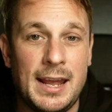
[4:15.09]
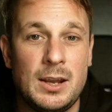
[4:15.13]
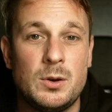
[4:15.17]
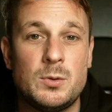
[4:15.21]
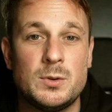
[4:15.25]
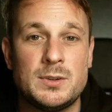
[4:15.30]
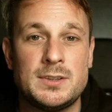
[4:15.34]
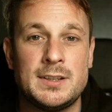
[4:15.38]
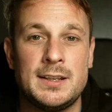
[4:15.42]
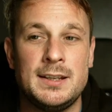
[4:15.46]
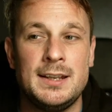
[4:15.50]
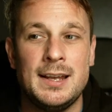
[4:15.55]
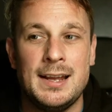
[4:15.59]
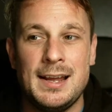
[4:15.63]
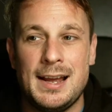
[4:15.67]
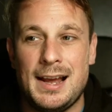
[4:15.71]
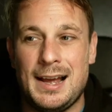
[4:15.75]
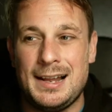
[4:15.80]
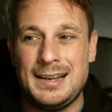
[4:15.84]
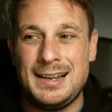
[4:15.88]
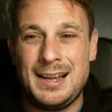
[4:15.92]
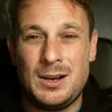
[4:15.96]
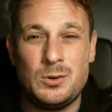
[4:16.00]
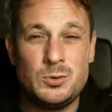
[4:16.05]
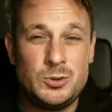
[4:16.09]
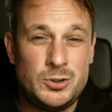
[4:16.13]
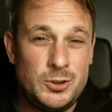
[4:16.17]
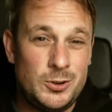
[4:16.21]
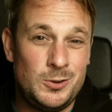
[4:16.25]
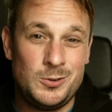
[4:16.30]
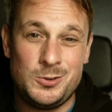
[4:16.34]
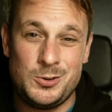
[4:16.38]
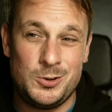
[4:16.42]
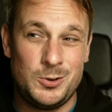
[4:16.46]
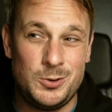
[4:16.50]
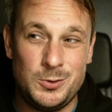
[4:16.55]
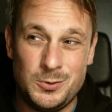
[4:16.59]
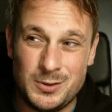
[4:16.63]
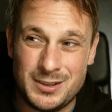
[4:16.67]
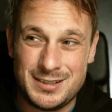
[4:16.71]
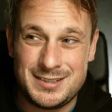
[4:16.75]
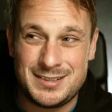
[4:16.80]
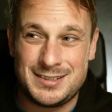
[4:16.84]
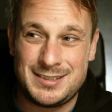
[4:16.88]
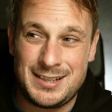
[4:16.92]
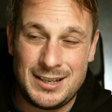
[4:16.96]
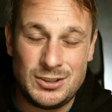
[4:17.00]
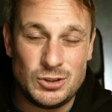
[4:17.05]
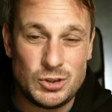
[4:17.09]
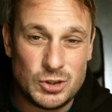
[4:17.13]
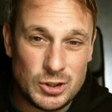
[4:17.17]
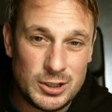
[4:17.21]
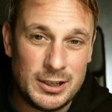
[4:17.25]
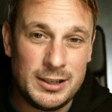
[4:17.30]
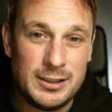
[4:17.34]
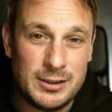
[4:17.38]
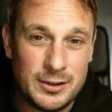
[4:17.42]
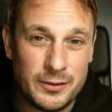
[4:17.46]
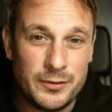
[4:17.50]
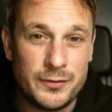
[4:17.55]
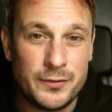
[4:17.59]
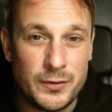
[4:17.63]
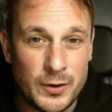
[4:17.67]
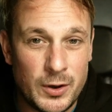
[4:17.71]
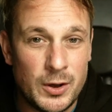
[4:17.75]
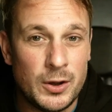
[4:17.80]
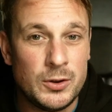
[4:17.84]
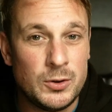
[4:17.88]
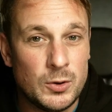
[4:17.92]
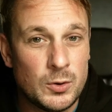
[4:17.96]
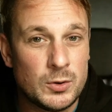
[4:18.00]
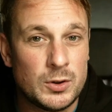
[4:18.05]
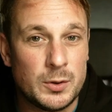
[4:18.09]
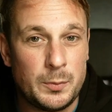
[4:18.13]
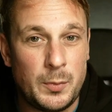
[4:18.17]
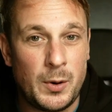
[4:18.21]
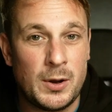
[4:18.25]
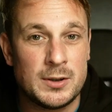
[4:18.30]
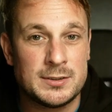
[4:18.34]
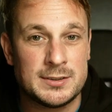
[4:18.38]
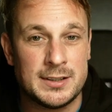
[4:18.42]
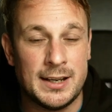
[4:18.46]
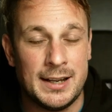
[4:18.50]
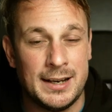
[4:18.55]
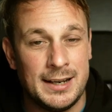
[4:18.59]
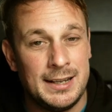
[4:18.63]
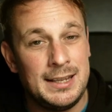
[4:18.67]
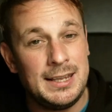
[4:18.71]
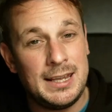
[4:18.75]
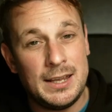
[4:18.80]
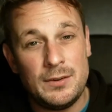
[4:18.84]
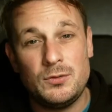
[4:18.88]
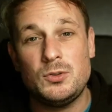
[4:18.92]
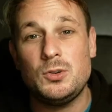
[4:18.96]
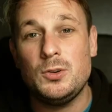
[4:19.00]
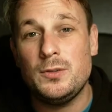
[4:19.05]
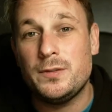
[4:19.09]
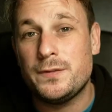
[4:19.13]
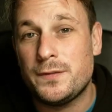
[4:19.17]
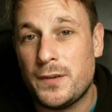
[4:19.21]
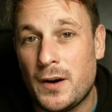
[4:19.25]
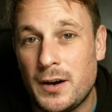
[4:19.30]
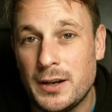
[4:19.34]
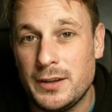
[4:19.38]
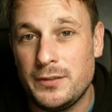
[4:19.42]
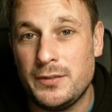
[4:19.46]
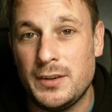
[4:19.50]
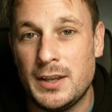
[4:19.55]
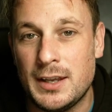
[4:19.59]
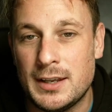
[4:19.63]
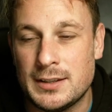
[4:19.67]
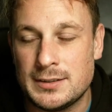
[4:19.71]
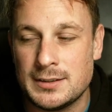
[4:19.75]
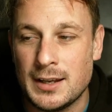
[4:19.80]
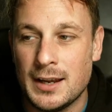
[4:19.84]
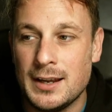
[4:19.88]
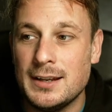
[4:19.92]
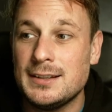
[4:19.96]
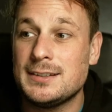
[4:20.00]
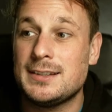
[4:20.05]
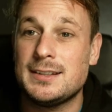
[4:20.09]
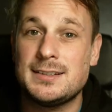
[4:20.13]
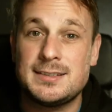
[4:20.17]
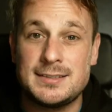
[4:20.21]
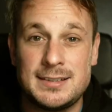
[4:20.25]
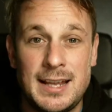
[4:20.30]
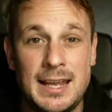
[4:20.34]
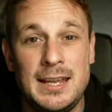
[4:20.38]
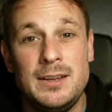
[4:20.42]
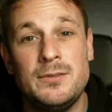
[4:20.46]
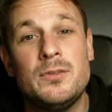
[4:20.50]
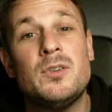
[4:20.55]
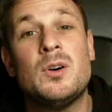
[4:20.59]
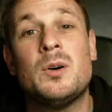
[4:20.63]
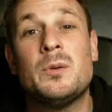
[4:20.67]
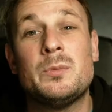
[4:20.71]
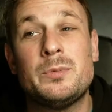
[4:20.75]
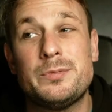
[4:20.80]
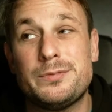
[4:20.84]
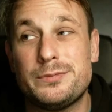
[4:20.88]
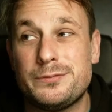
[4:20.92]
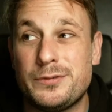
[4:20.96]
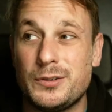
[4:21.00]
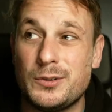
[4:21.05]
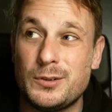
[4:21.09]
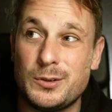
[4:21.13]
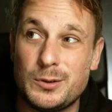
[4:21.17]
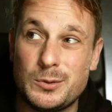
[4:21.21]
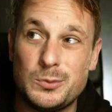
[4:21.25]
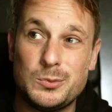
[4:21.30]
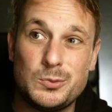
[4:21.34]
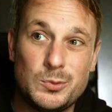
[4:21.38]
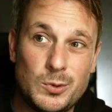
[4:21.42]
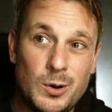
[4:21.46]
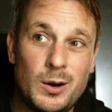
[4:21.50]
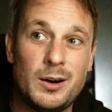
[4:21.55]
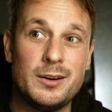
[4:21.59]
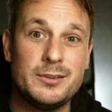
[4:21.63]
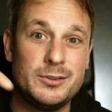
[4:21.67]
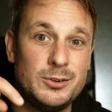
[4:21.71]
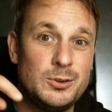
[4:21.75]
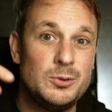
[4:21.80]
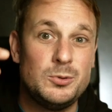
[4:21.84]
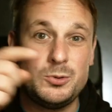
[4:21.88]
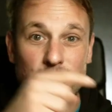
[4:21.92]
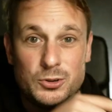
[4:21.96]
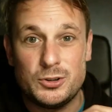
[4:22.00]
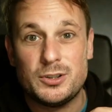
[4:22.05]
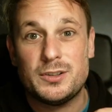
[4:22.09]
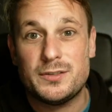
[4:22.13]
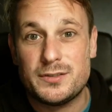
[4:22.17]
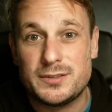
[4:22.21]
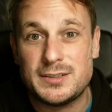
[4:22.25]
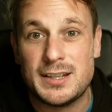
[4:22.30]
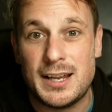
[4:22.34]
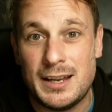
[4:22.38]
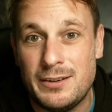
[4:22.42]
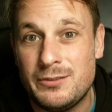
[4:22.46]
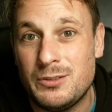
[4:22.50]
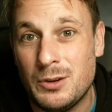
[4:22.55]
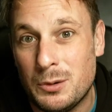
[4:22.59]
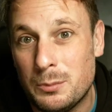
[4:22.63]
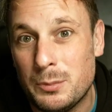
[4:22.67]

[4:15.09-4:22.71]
equity allows you to essentially defer your deposit, and it gives you 5 years to save up for what you should have saved